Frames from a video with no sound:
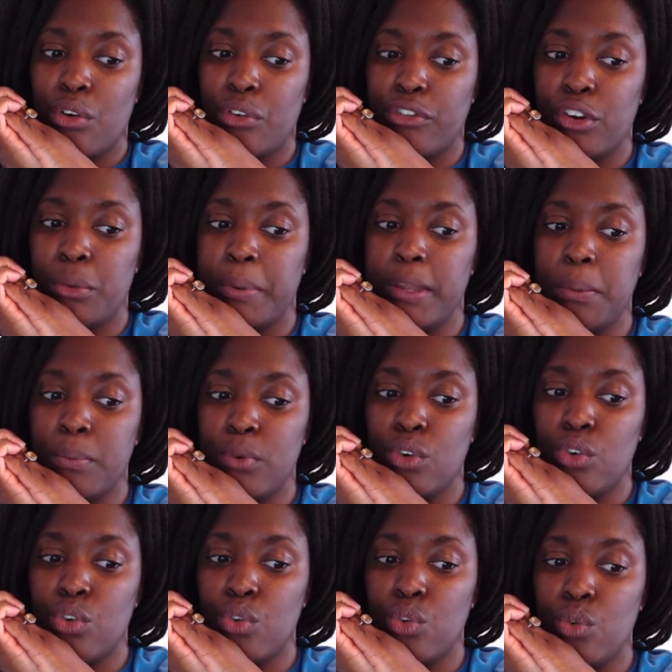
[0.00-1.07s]
for
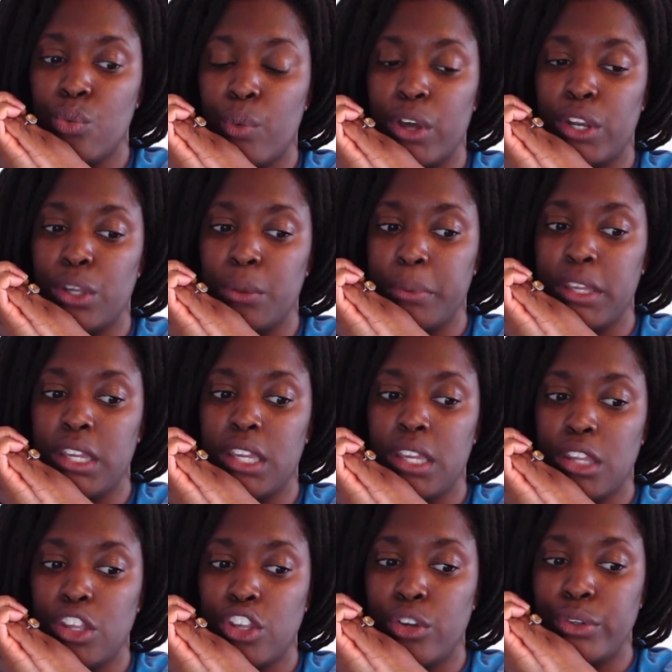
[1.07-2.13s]
people who want to
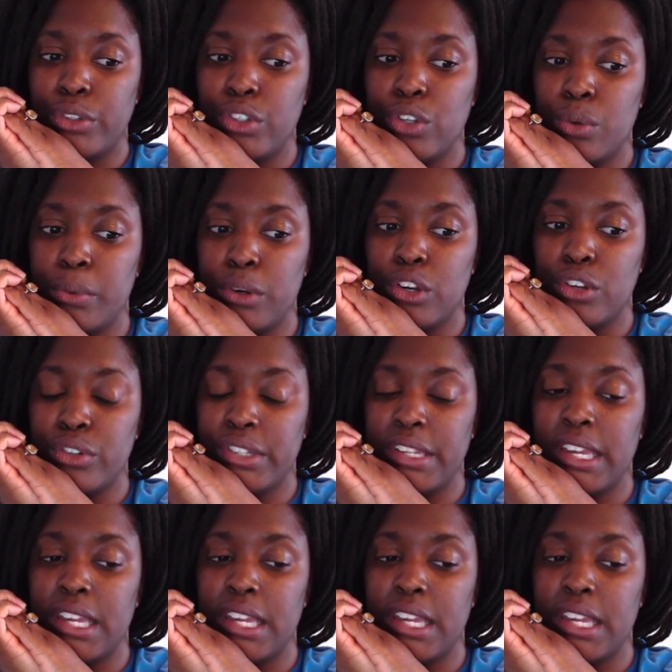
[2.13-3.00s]
be YouTubers,